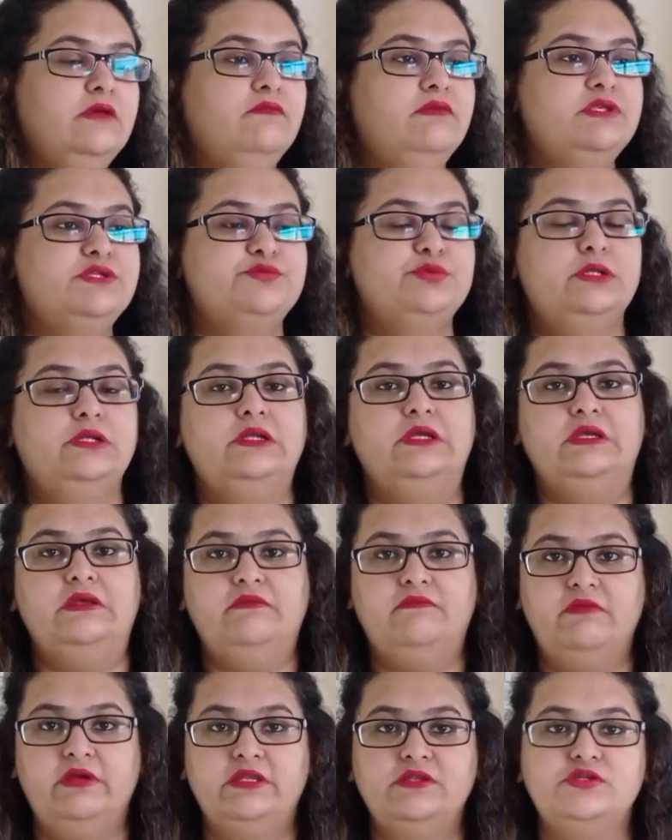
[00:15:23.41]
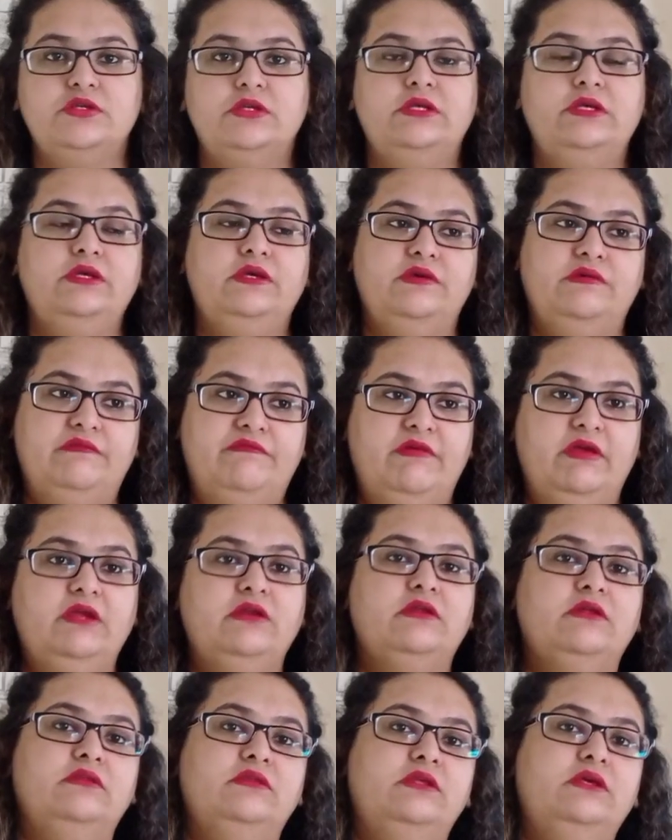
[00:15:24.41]
which will eventually
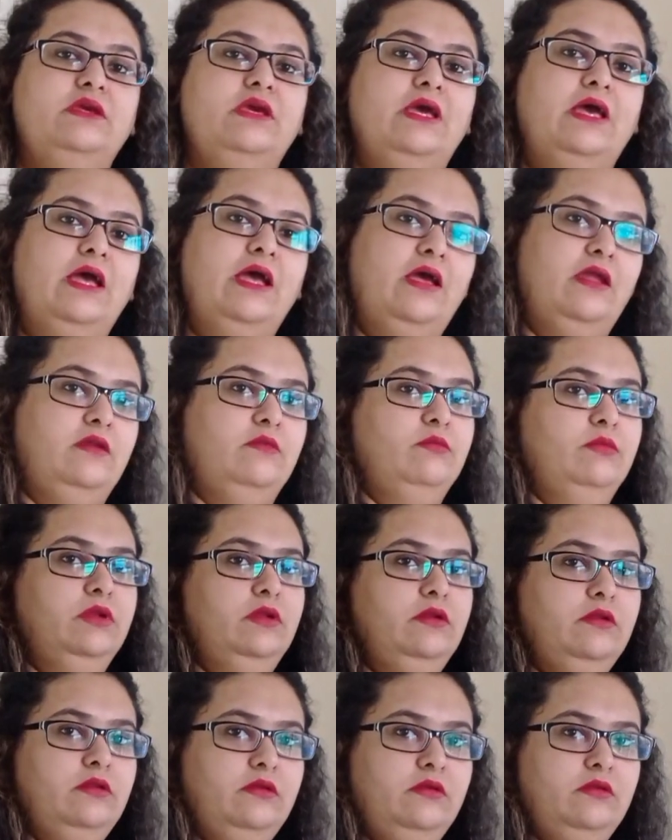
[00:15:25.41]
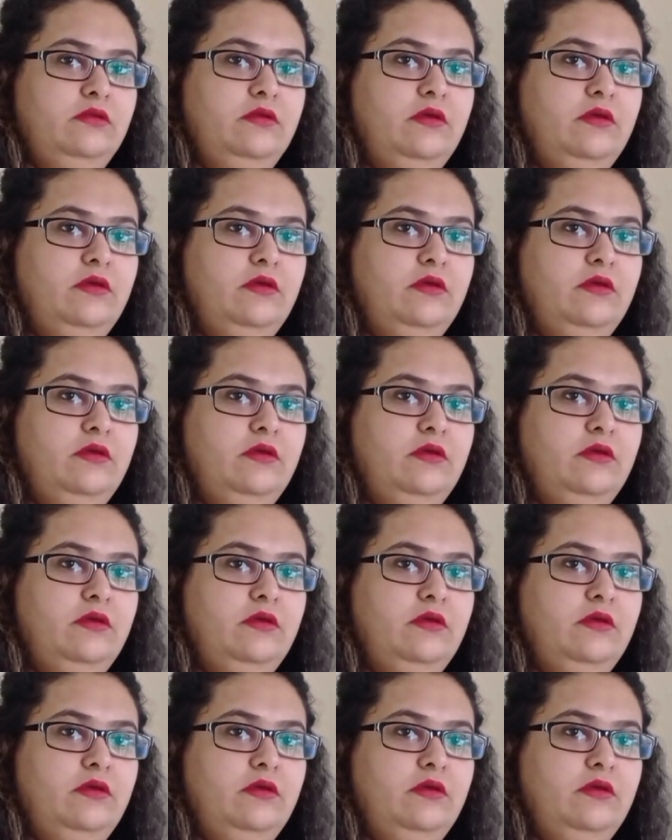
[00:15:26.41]
affect the animal.